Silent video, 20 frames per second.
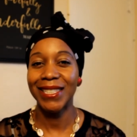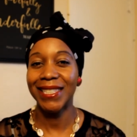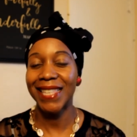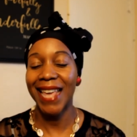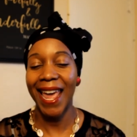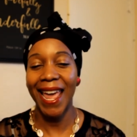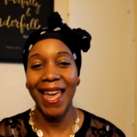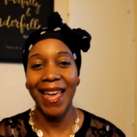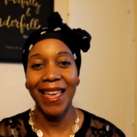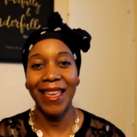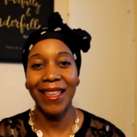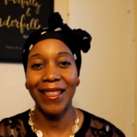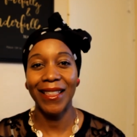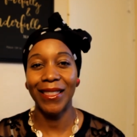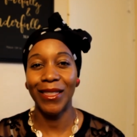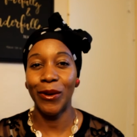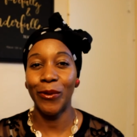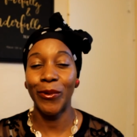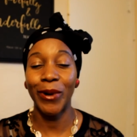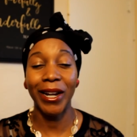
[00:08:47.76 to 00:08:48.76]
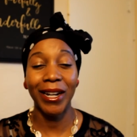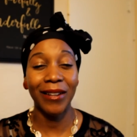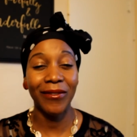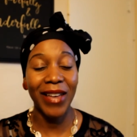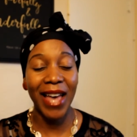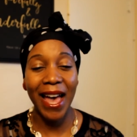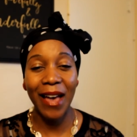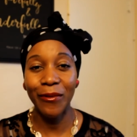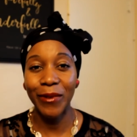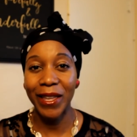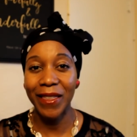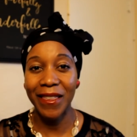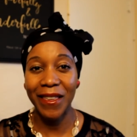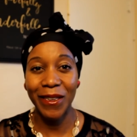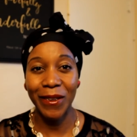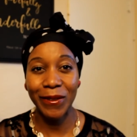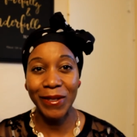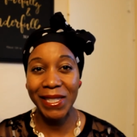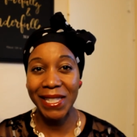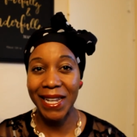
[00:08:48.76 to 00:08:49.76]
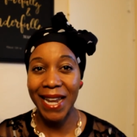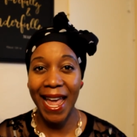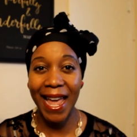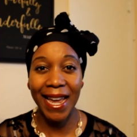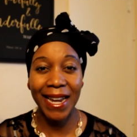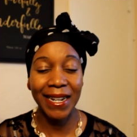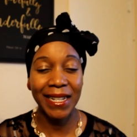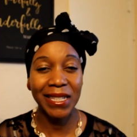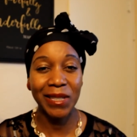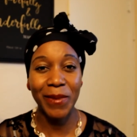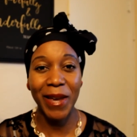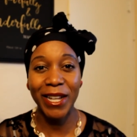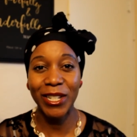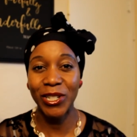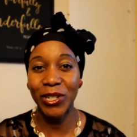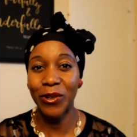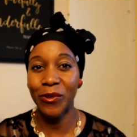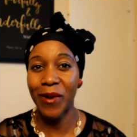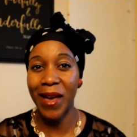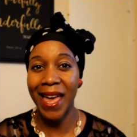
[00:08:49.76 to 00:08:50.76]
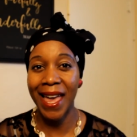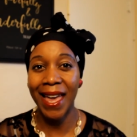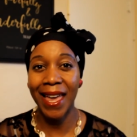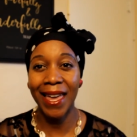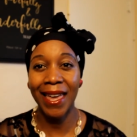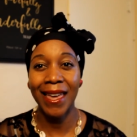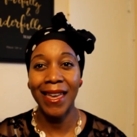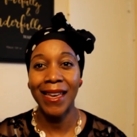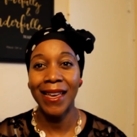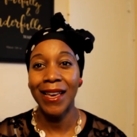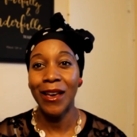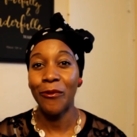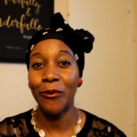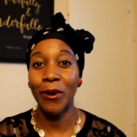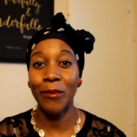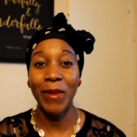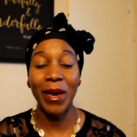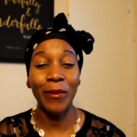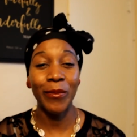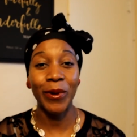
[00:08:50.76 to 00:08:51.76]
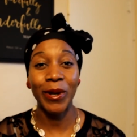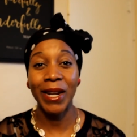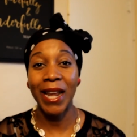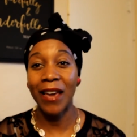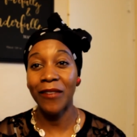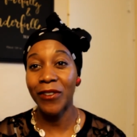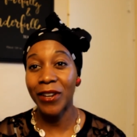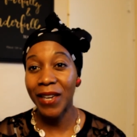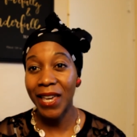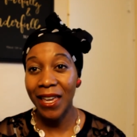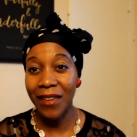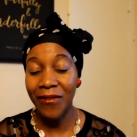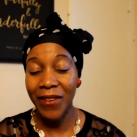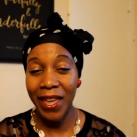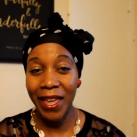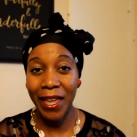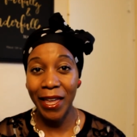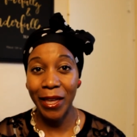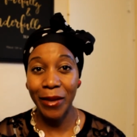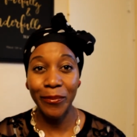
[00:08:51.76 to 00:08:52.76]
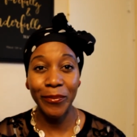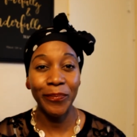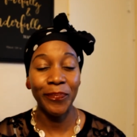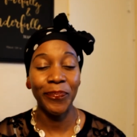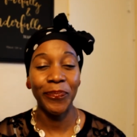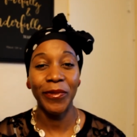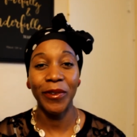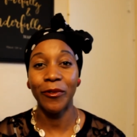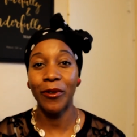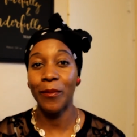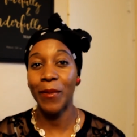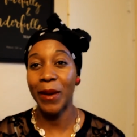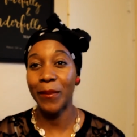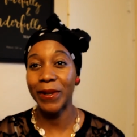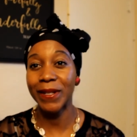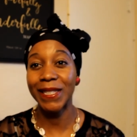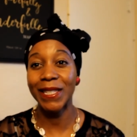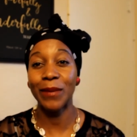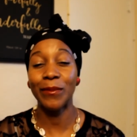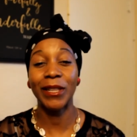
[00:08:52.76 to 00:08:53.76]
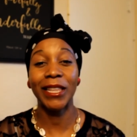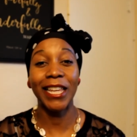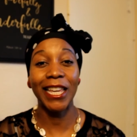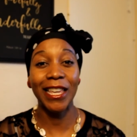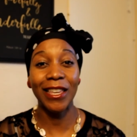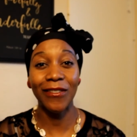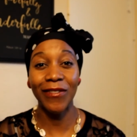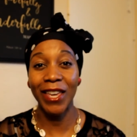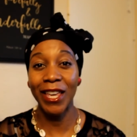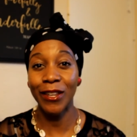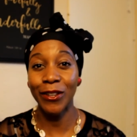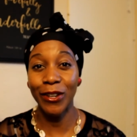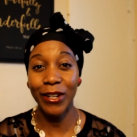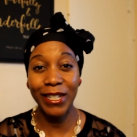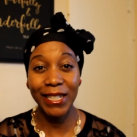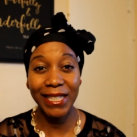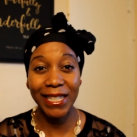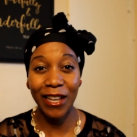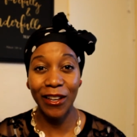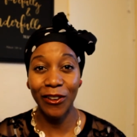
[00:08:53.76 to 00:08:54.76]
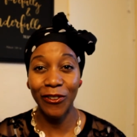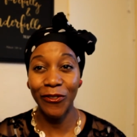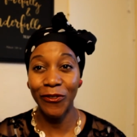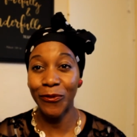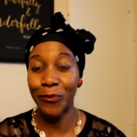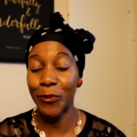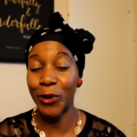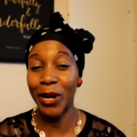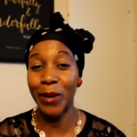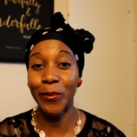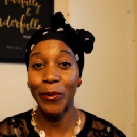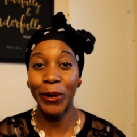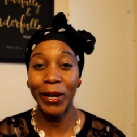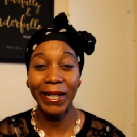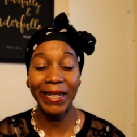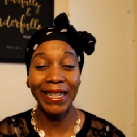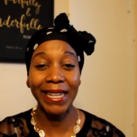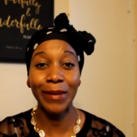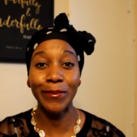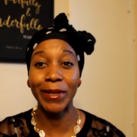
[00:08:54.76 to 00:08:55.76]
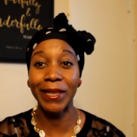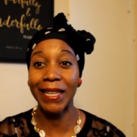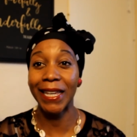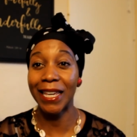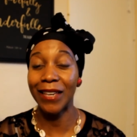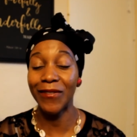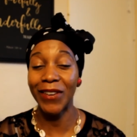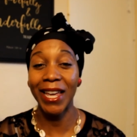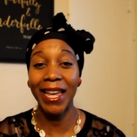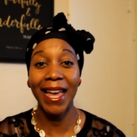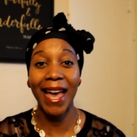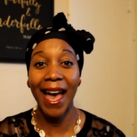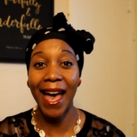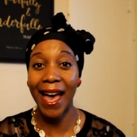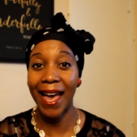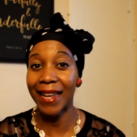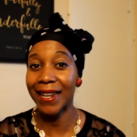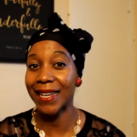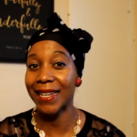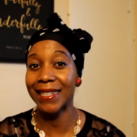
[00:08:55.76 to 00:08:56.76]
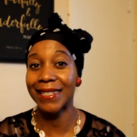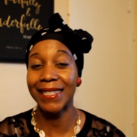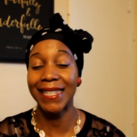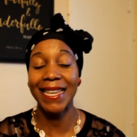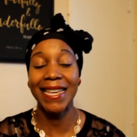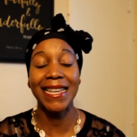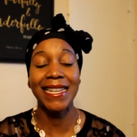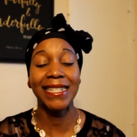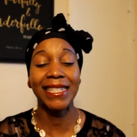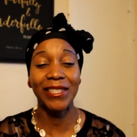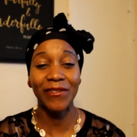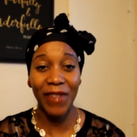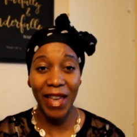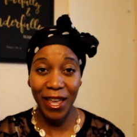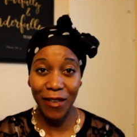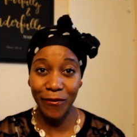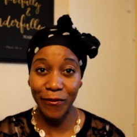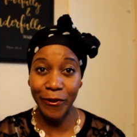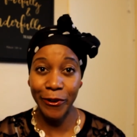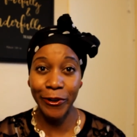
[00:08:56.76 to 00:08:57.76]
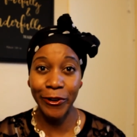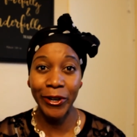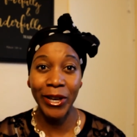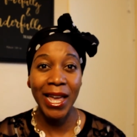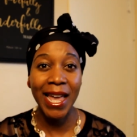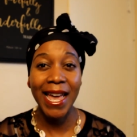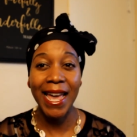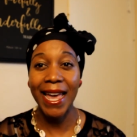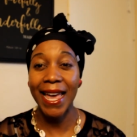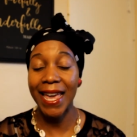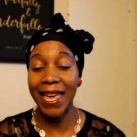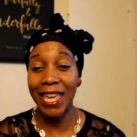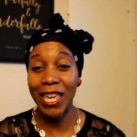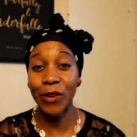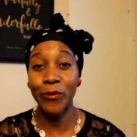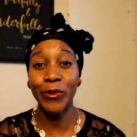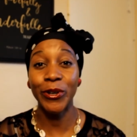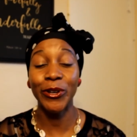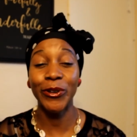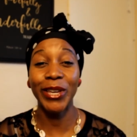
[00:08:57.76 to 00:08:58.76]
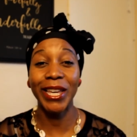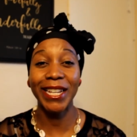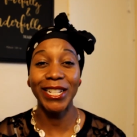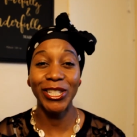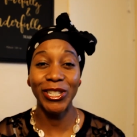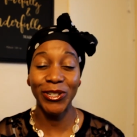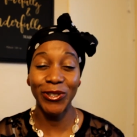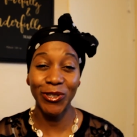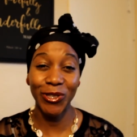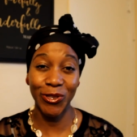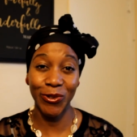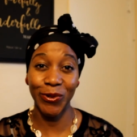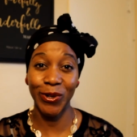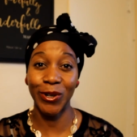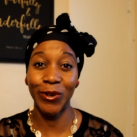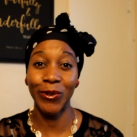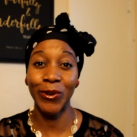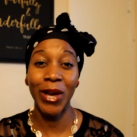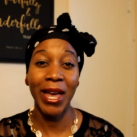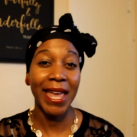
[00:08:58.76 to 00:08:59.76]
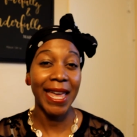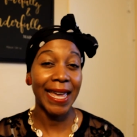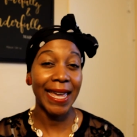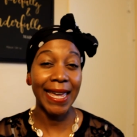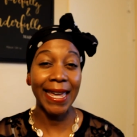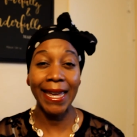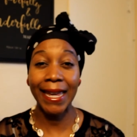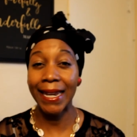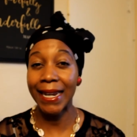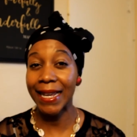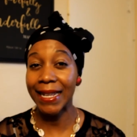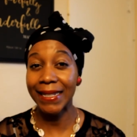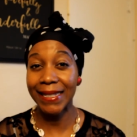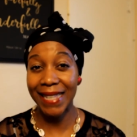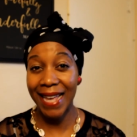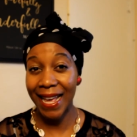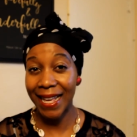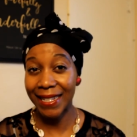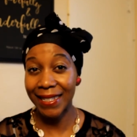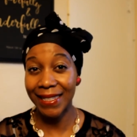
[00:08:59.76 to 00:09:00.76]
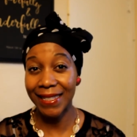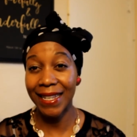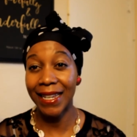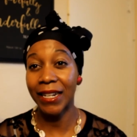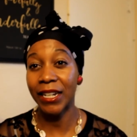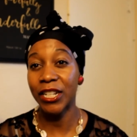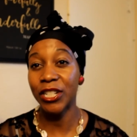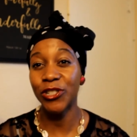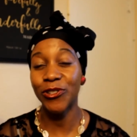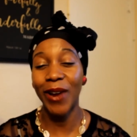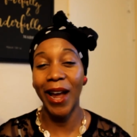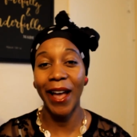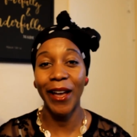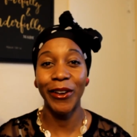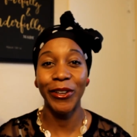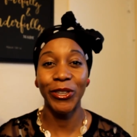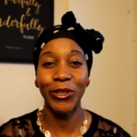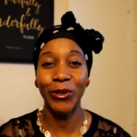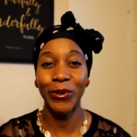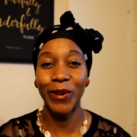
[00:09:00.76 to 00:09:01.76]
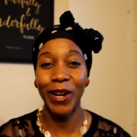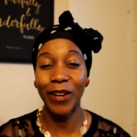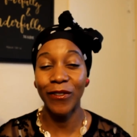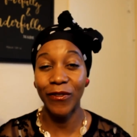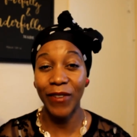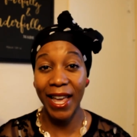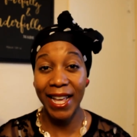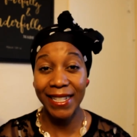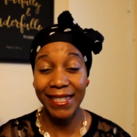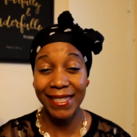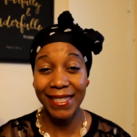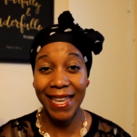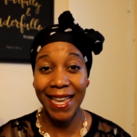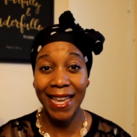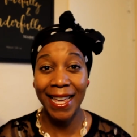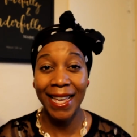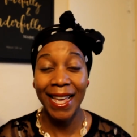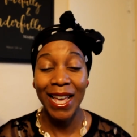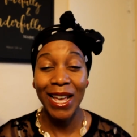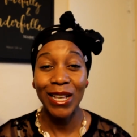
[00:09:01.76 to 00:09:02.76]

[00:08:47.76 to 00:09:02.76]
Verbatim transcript: Take the word of God with you today in a special way. Remember, never give up. Remember to believe in yourself. More importantly, believe in God because He is faithful and He will get you through any test, any trial you are facing.